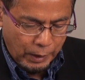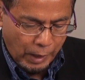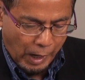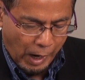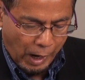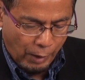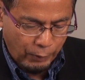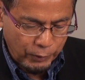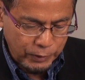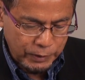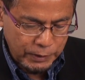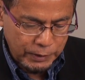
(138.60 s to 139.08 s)

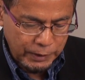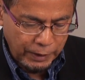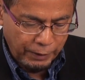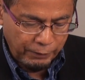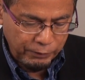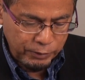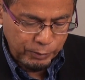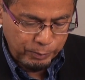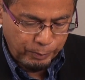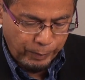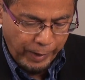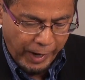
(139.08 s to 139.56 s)

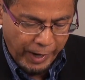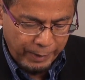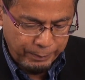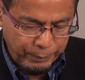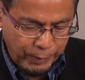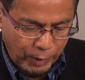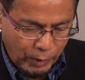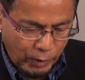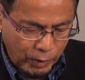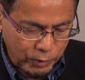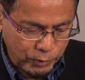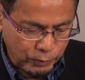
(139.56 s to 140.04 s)
ourselves bad
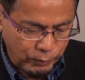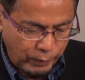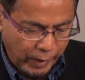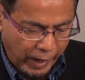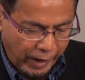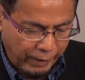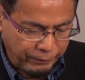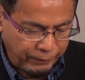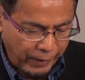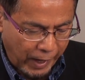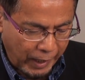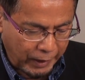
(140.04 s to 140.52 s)
because we
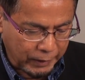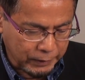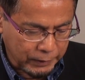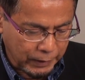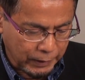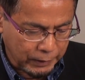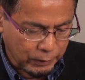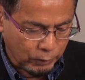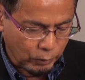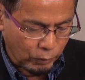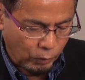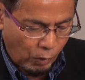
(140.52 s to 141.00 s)
have
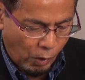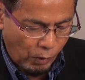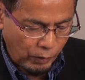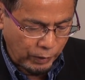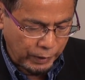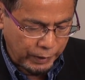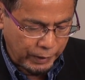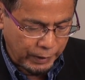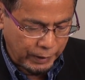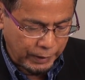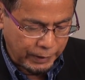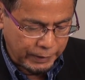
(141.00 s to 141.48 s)
acted
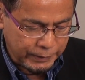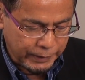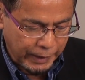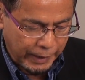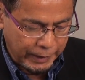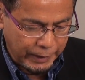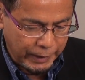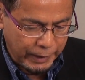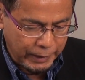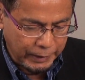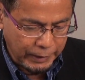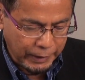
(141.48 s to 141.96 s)
wrongly is
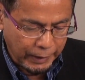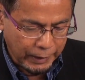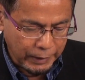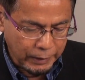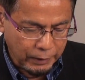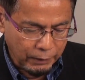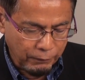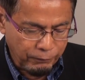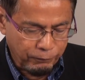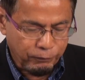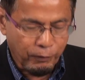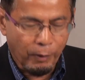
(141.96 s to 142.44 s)
an
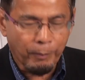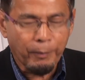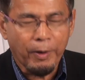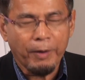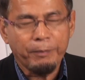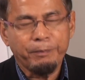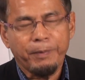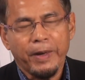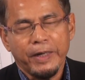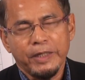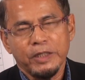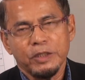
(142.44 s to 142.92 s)
internal form
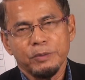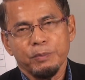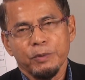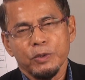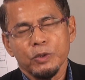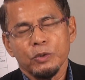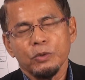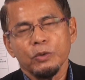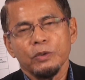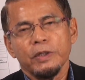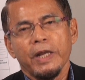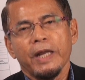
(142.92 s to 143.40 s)
of
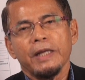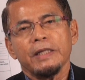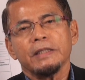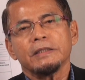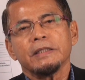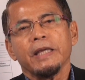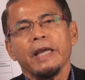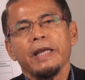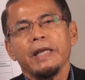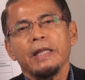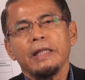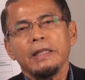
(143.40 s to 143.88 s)
punishment. So that
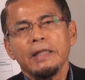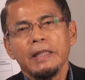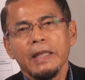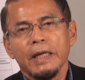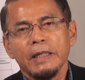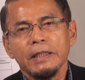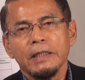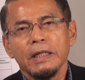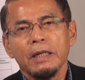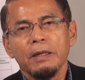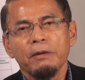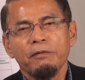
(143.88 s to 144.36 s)
is an
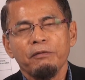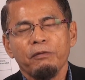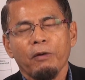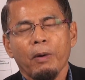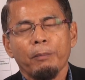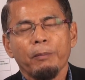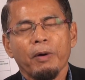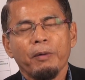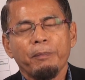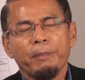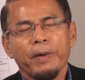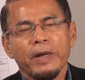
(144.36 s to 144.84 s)
internal
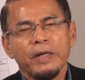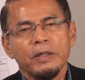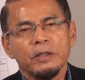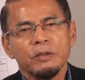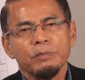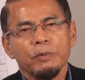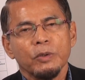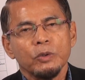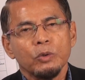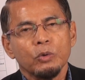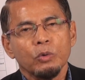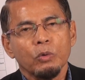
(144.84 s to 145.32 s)
form of
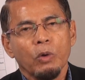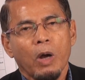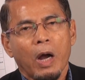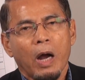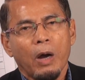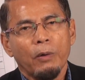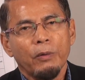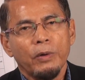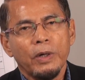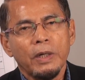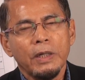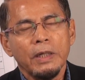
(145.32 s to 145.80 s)
punishment through
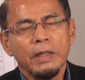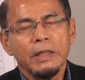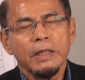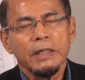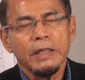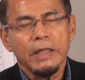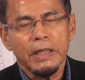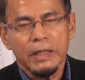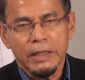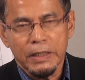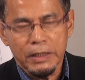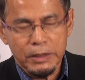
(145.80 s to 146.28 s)
our
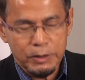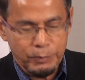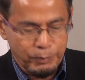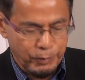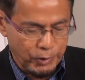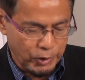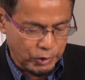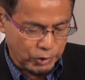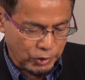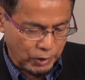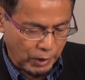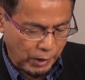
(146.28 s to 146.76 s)
inner
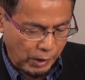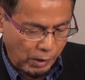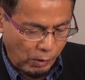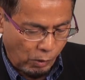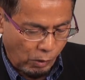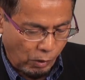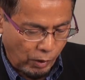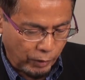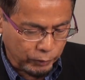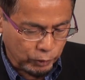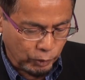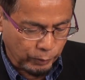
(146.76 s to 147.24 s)
speech or
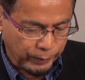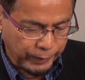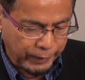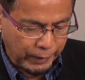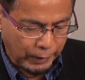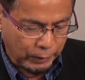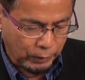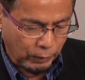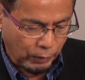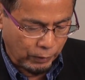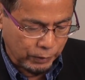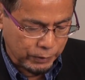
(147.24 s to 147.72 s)

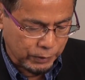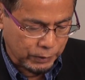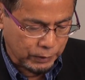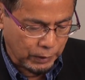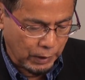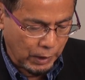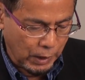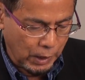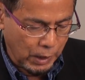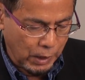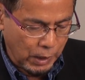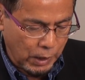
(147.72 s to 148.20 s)
automatic thoughts.
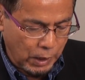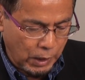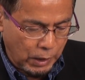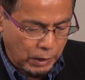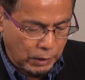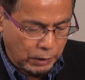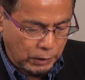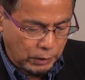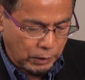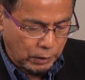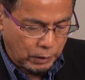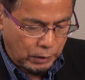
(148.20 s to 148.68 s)

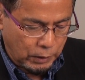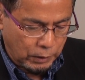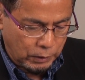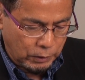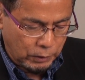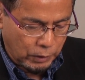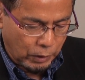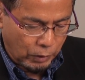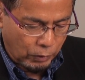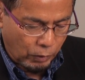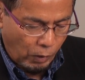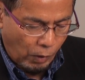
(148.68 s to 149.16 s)

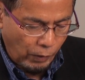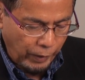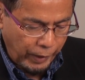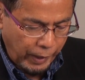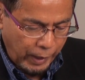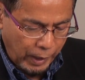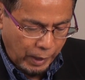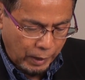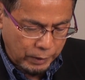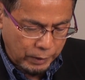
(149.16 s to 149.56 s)
The wrong